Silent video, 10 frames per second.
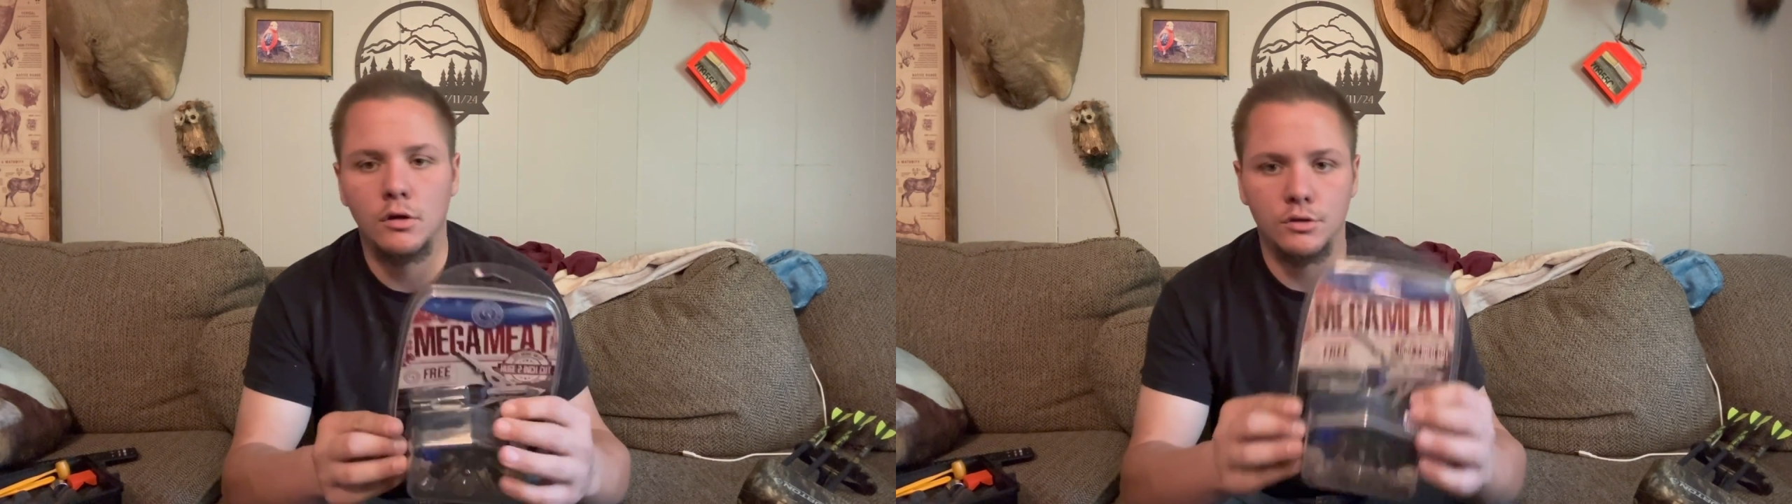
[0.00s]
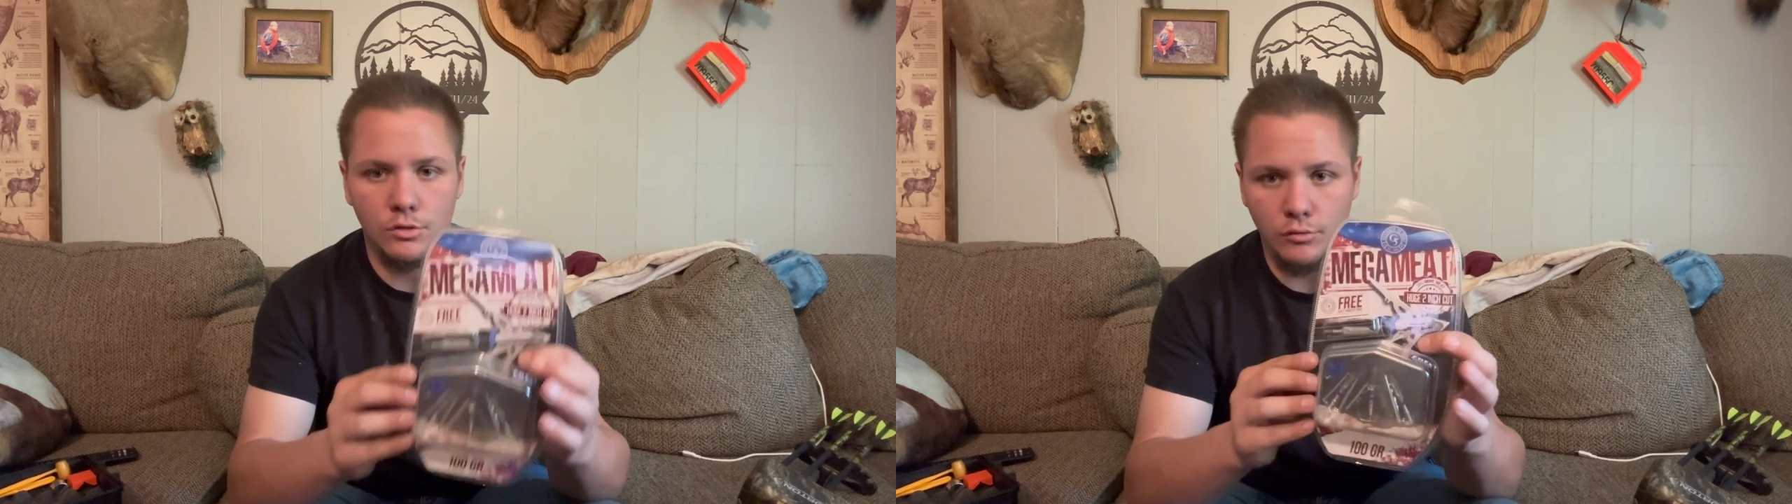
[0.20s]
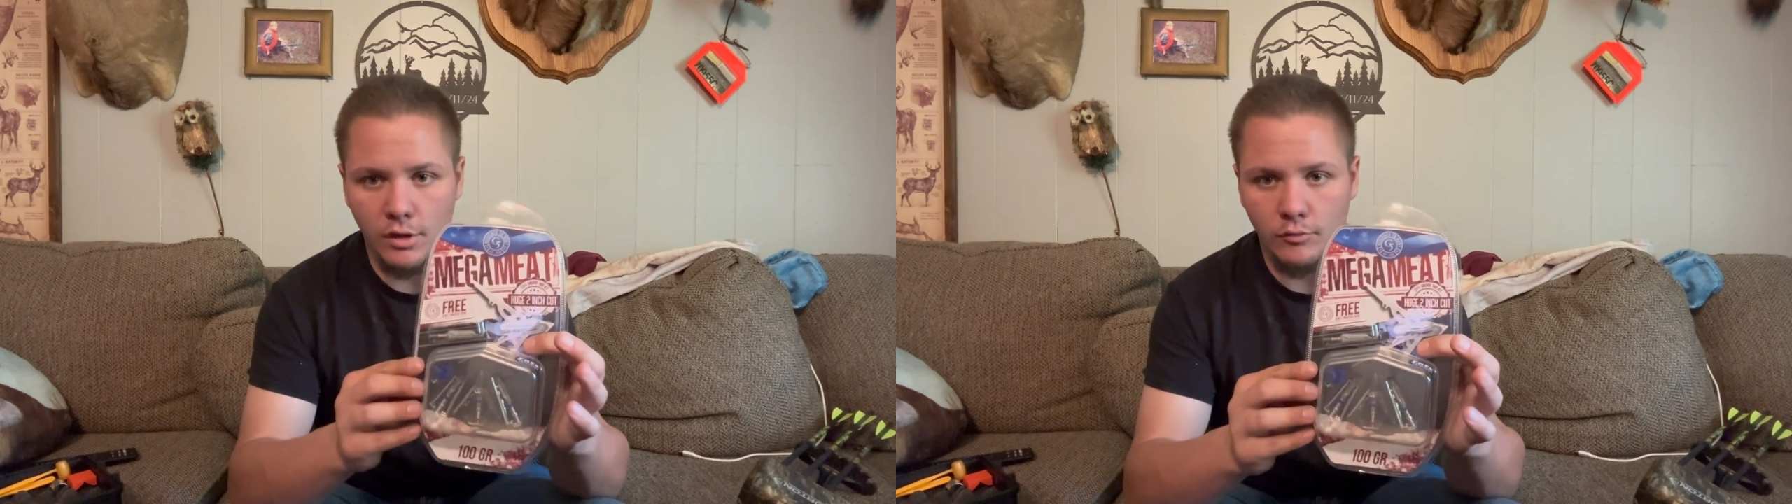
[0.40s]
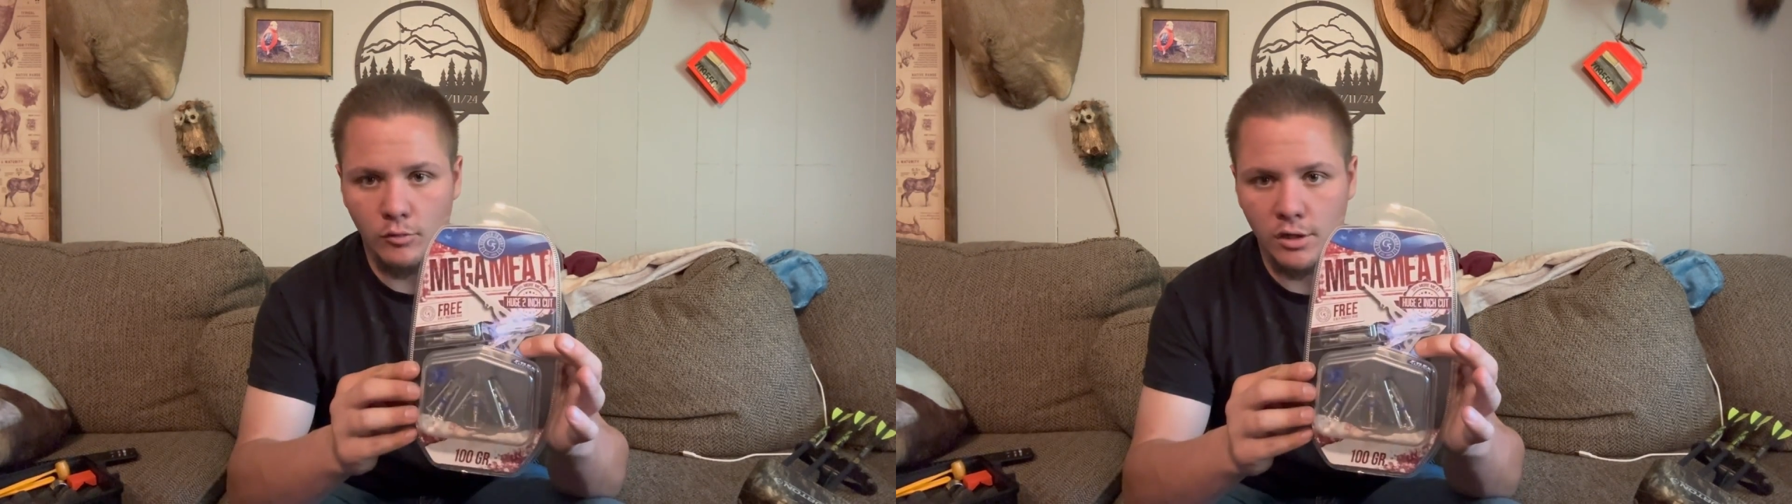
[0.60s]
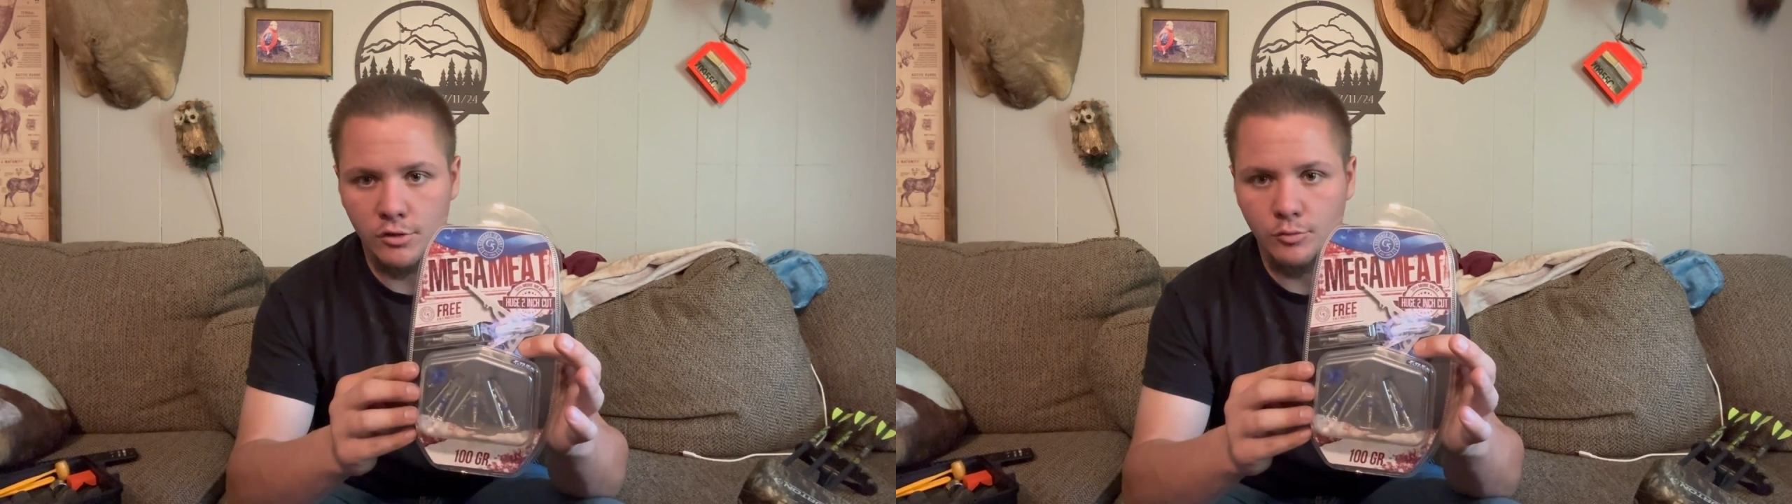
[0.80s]
So we have a
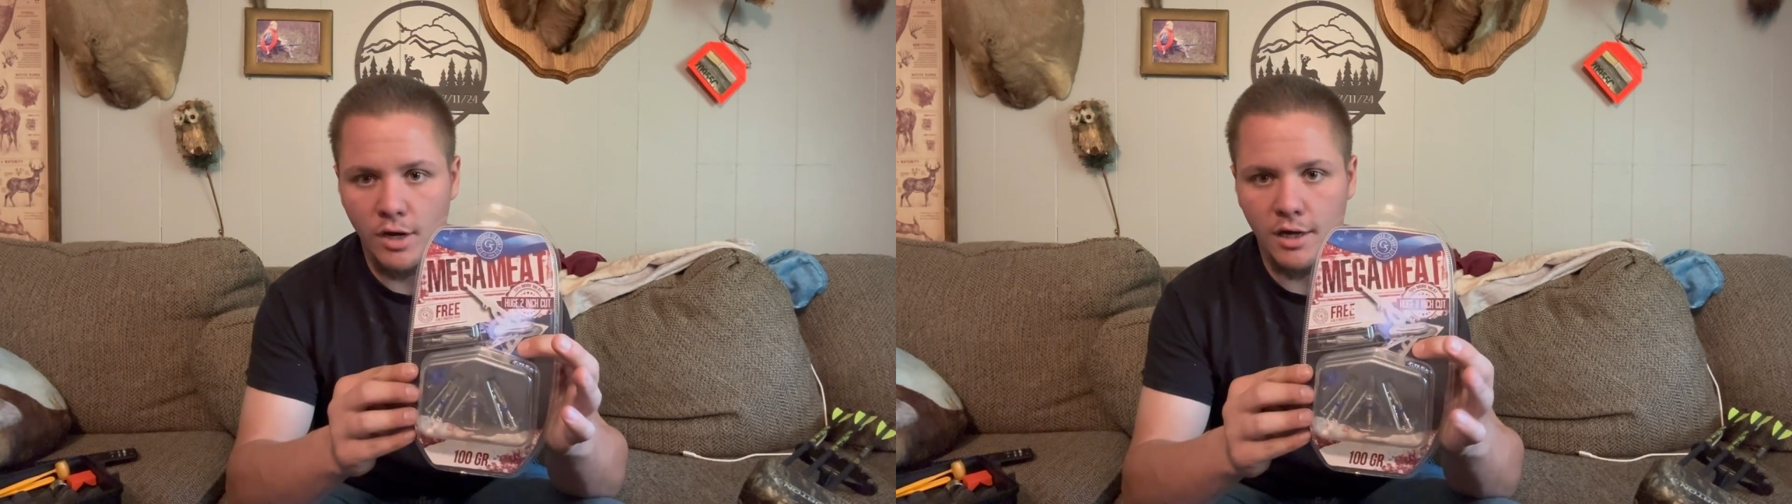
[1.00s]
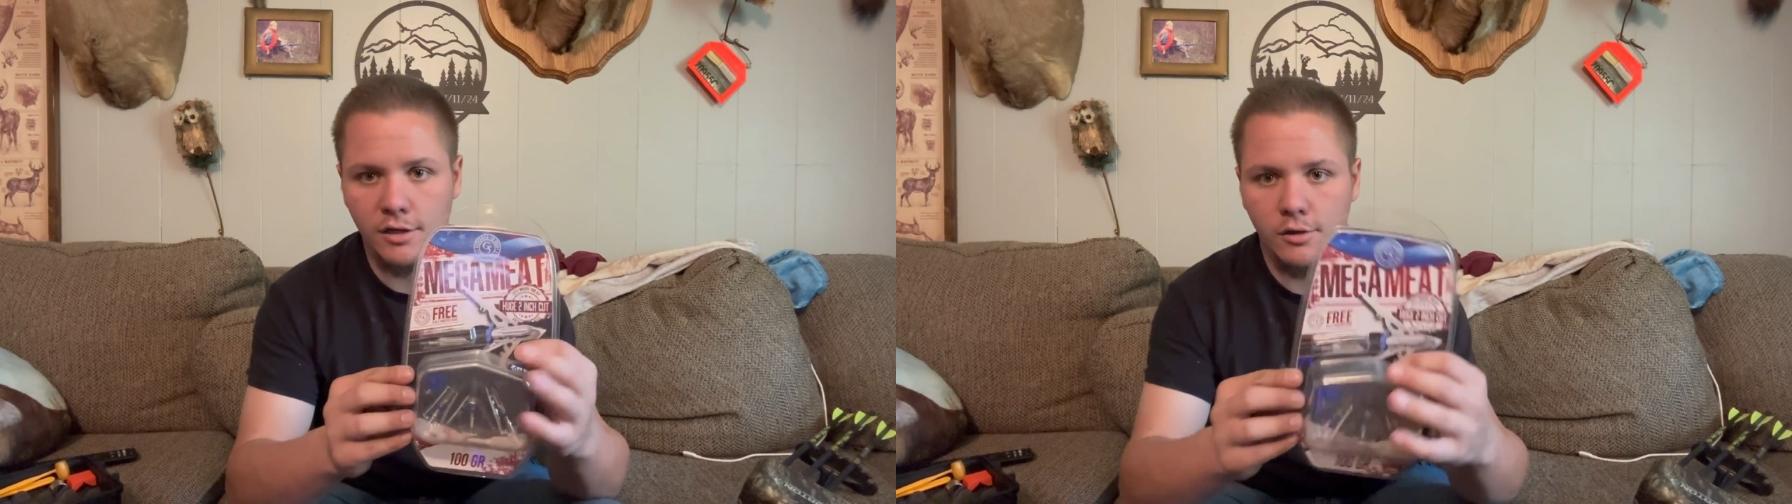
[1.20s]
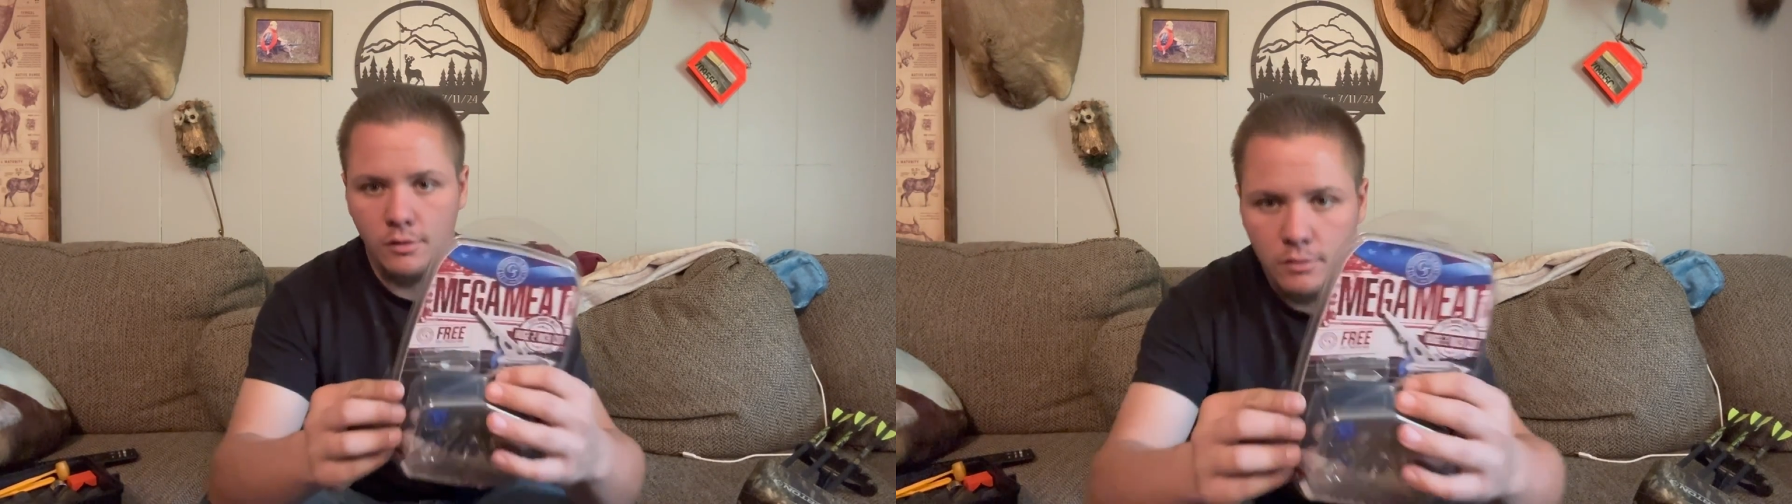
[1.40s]
brand new pack here,